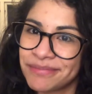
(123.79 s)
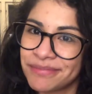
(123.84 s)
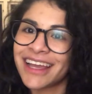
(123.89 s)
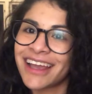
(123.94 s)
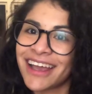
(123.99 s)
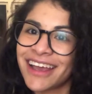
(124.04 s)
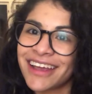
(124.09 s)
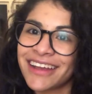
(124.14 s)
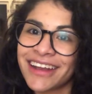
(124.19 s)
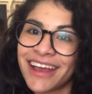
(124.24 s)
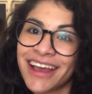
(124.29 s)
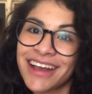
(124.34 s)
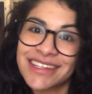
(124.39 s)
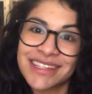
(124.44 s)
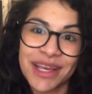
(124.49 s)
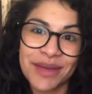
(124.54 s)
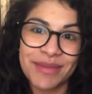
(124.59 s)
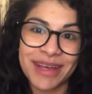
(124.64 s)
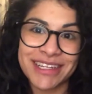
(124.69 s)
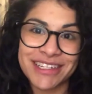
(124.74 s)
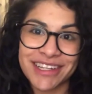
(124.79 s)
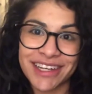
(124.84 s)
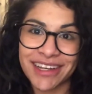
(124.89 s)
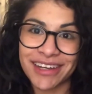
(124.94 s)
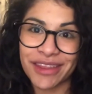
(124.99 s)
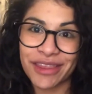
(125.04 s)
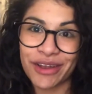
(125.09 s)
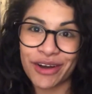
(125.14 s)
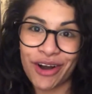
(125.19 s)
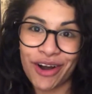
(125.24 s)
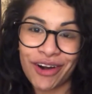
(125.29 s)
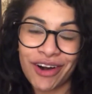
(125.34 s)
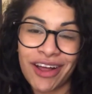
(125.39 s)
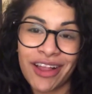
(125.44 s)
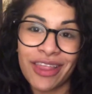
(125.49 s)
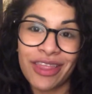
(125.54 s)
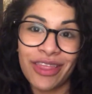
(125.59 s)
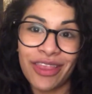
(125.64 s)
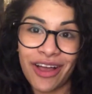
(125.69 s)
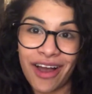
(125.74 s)
And as I mentioned, there are a
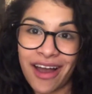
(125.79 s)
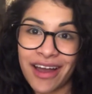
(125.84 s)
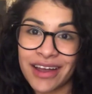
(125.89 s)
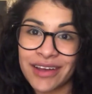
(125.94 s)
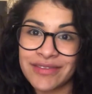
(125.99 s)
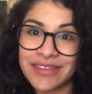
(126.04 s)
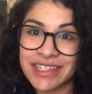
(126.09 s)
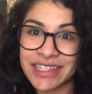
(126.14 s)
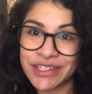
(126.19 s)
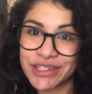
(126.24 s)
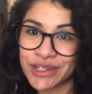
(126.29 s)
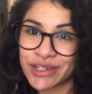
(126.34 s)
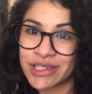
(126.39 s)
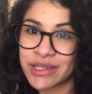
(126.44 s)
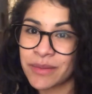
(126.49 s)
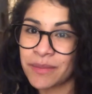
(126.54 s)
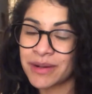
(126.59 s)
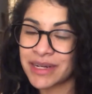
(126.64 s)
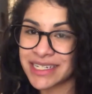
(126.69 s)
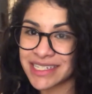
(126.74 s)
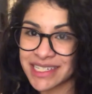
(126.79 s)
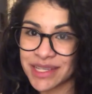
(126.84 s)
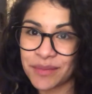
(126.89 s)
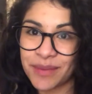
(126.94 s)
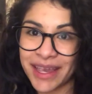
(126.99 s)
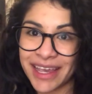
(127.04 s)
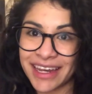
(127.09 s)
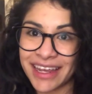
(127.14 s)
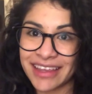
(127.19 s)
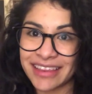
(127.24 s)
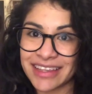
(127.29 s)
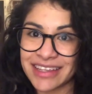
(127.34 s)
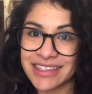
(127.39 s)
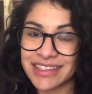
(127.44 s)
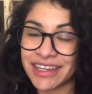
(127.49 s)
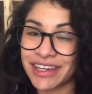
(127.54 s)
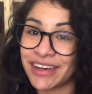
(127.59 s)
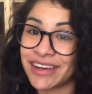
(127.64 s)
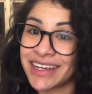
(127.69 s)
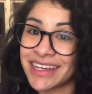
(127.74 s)
lot of teachers participating
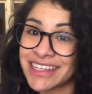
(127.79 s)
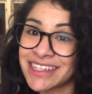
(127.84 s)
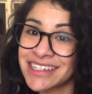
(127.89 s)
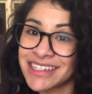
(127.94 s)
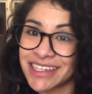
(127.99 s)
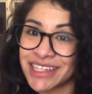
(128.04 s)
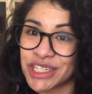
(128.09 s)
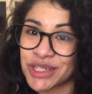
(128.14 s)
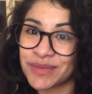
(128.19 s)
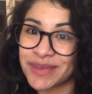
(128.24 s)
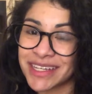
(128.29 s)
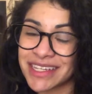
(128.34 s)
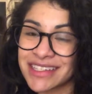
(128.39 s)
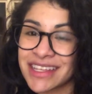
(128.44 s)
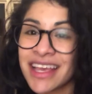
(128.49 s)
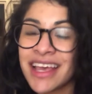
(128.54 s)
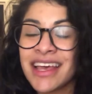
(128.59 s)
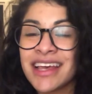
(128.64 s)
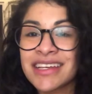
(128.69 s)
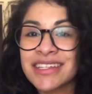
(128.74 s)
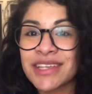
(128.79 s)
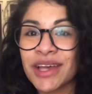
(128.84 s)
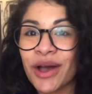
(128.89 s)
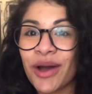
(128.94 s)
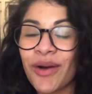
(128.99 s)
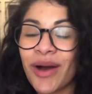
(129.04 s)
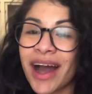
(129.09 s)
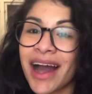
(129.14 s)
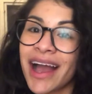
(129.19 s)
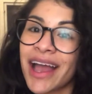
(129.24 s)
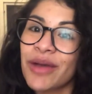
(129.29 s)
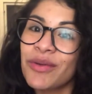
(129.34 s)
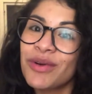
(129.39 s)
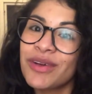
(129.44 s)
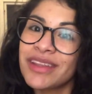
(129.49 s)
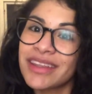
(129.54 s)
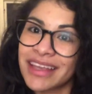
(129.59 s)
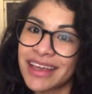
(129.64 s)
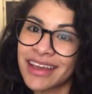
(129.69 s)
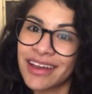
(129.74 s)
this year in Teachmas, so I
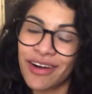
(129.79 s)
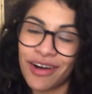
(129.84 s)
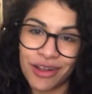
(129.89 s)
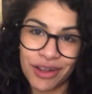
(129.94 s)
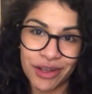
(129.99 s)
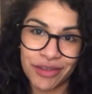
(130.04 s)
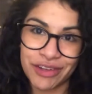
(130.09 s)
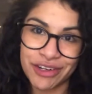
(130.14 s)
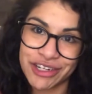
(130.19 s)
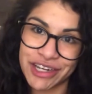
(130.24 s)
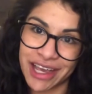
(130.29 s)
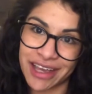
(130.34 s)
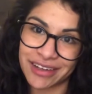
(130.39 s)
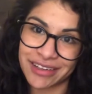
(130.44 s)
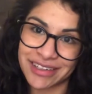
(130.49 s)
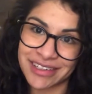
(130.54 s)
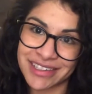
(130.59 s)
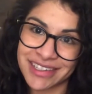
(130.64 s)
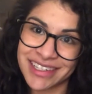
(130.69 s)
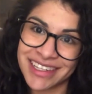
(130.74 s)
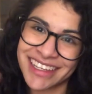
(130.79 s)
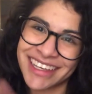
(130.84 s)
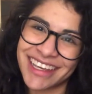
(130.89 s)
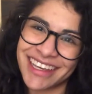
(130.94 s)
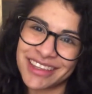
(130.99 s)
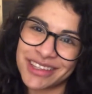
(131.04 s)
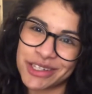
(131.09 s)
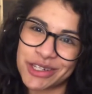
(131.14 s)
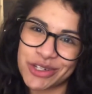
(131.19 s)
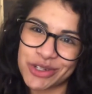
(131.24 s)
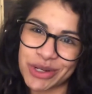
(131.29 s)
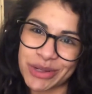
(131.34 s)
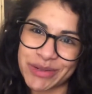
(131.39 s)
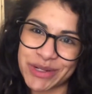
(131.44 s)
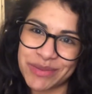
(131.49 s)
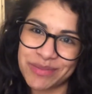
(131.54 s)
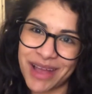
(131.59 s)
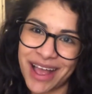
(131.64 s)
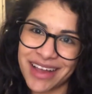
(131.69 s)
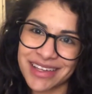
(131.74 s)
will link all of their channels in the
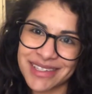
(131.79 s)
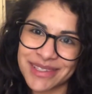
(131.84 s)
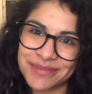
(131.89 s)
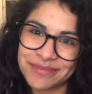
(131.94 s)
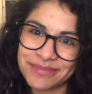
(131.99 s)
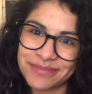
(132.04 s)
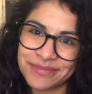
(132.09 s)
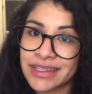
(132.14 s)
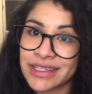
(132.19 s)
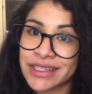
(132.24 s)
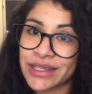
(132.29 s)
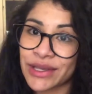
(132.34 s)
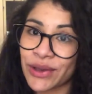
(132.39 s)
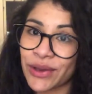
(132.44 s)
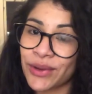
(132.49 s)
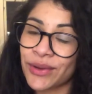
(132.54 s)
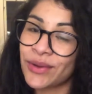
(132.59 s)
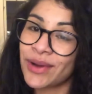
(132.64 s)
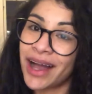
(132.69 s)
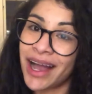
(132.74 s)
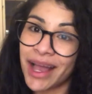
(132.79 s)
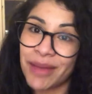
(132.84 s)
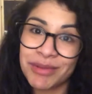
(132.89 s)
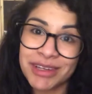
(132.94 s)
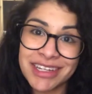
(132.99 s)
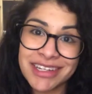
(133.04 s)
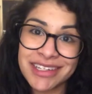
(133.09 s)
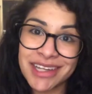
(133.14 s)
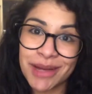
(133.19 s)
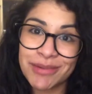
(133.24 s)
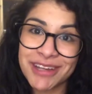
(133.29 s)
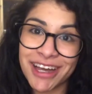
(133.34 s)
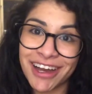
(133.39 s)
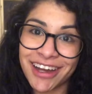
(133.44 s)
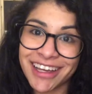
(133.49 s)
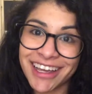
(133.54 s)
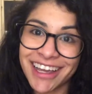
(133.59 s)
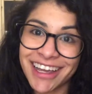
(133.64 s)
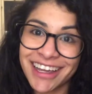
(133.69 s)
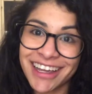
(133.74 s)
description box. So I'm gonna stop
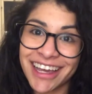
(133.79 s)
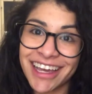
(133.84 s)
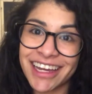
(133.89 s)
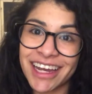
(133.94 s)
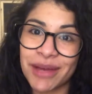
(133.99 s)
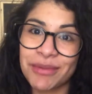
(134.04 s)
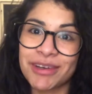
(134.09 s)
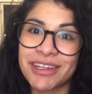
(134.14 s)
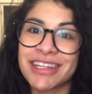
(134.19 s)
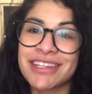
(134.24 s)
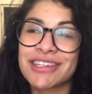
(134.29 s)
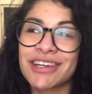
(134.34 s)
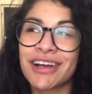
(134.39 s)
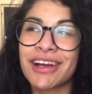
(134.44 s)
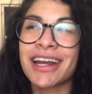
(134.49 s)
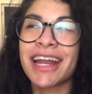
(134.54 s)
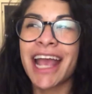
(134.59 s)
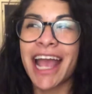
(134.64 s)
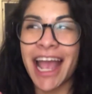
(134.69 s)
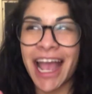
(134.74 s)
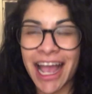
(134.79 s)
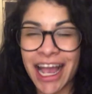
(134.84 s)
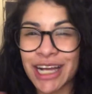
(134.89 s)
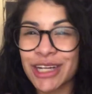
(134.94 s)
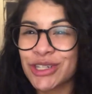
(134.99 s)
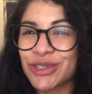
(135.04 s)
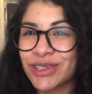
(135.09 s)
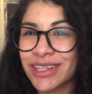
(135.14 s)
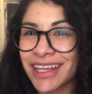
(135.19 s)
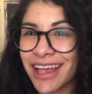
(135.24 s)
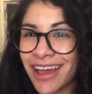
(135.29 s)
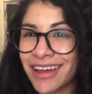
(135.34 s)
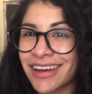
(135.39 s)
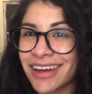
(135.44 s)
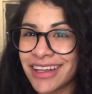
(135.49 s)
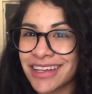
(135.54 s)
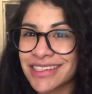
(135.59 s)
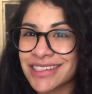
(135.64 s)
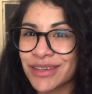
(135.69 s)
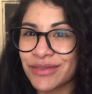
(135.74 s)
talking and I'm gonna start actually
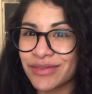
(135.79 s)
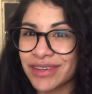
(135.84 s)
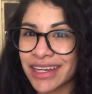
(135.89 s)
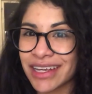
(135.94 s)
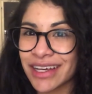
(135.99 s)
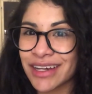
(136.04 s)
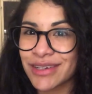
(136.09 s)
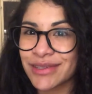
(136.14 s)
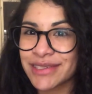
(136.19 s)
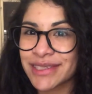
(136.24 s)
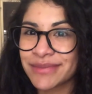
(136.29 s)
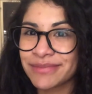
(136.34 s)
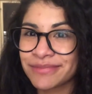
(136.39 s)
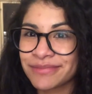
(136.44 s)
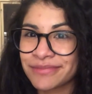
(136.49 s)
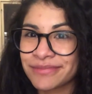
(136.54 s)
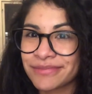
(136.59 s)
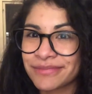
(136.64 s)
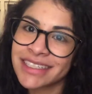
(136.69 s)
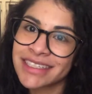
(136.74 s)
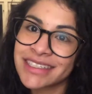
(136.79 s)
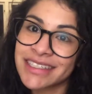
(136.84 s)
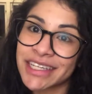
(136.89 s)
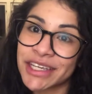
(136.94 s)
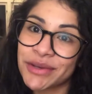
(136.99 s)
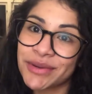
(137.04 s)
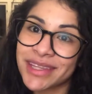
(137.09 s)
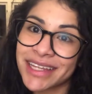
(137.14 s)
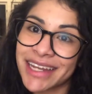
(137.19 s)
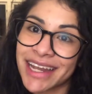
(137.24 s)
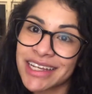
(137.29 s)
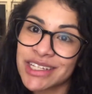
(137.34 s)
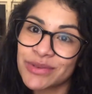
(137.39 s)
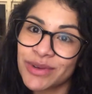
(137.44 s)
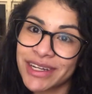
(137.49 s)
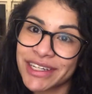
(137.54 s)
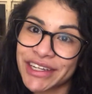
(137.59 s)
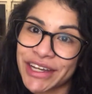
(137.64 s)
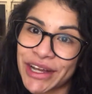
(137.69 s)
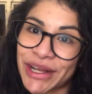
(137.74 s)
editing some videos. See you in the next
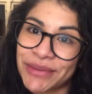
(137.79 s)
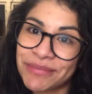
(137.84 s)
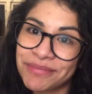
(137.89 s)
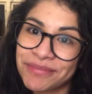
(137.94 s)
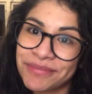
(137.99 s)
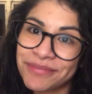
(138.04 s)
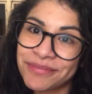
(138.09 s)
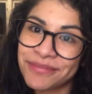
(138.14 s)
one, y'all.